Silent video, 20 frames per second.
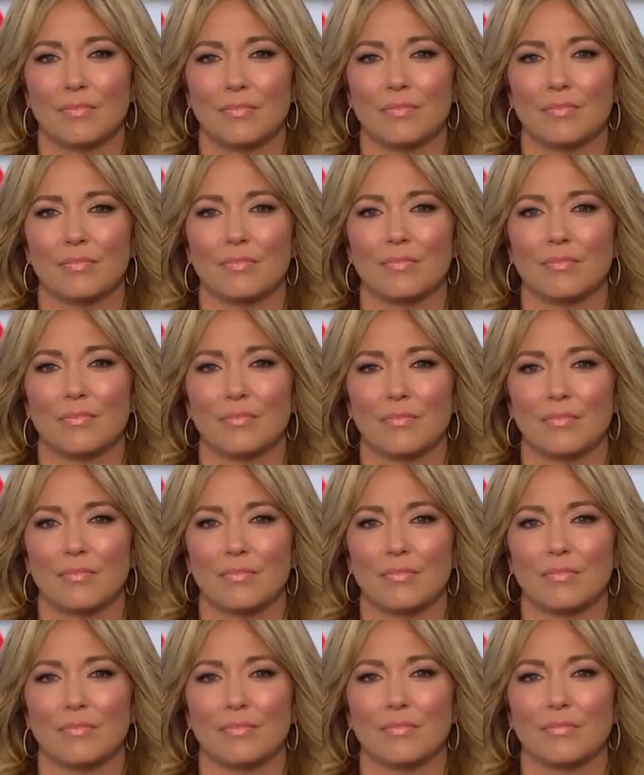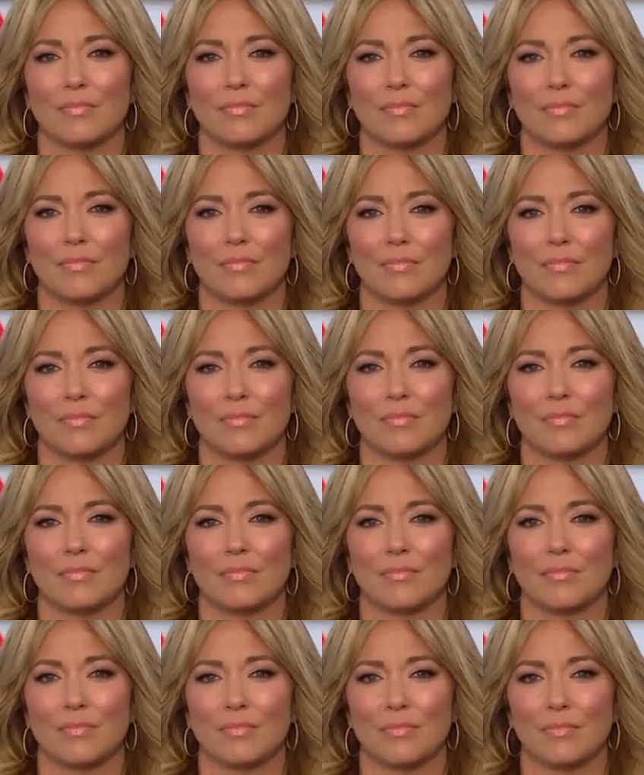
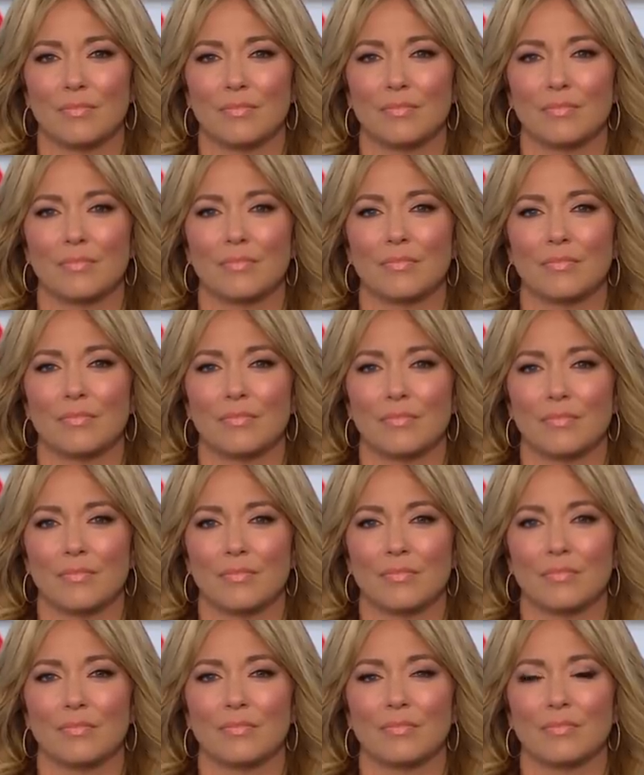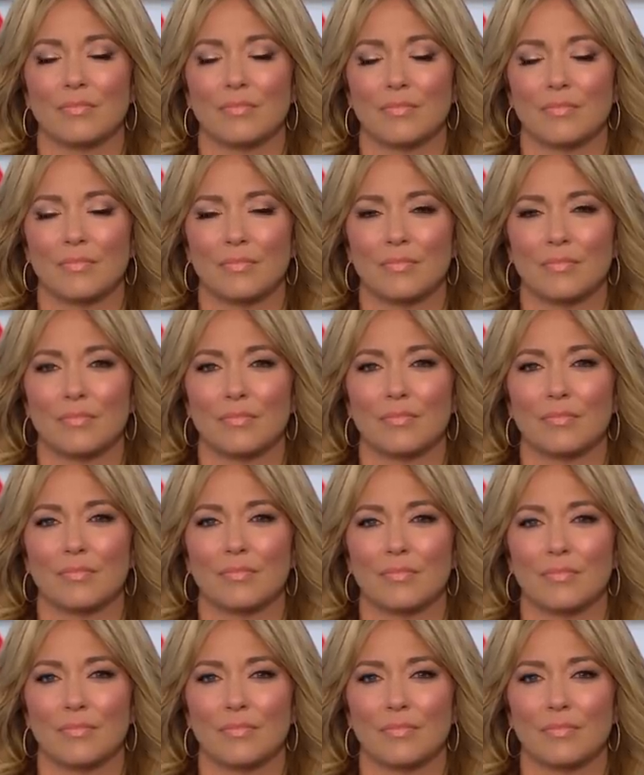
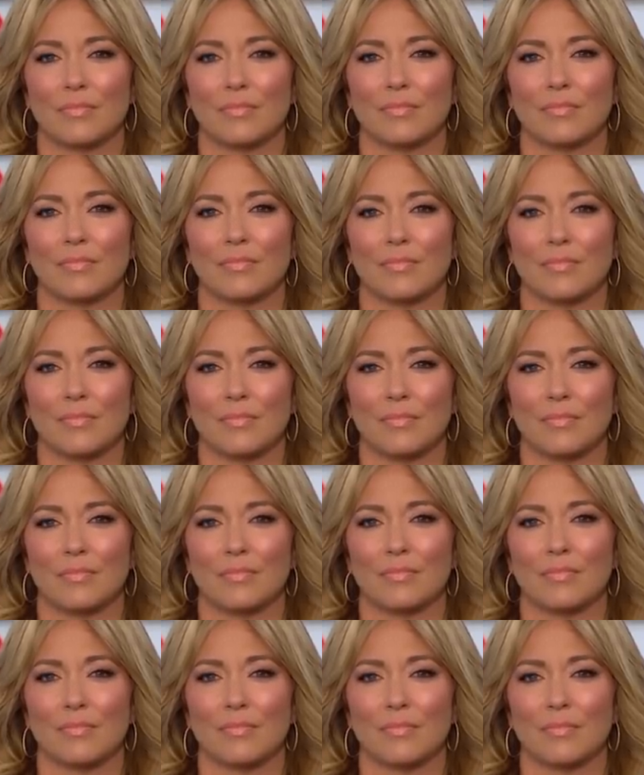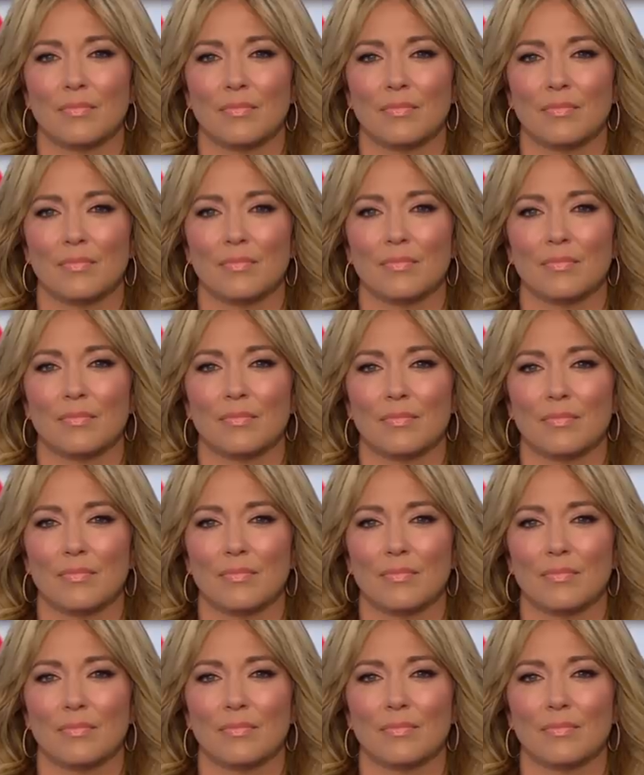
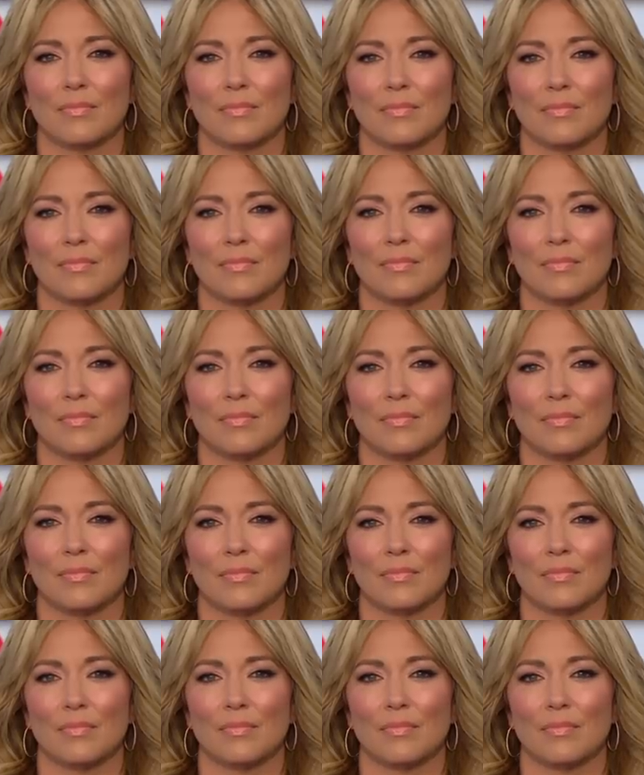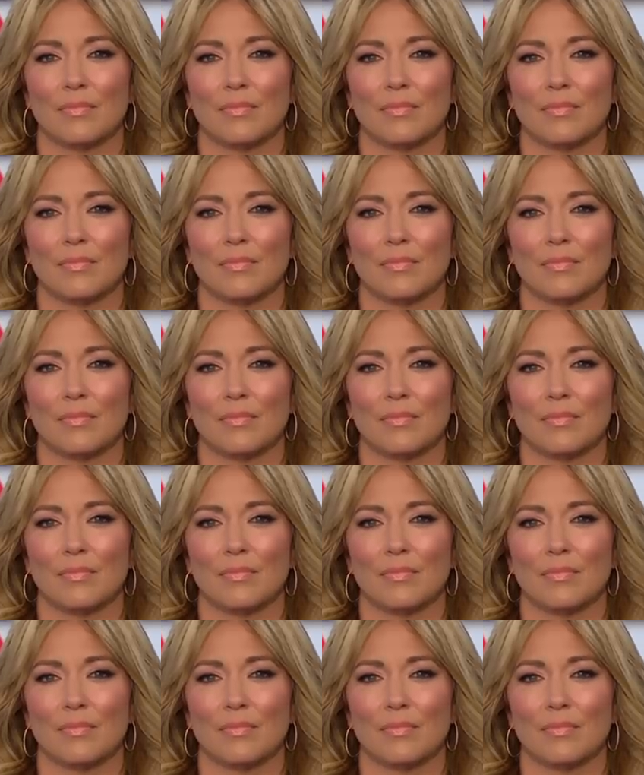(silent)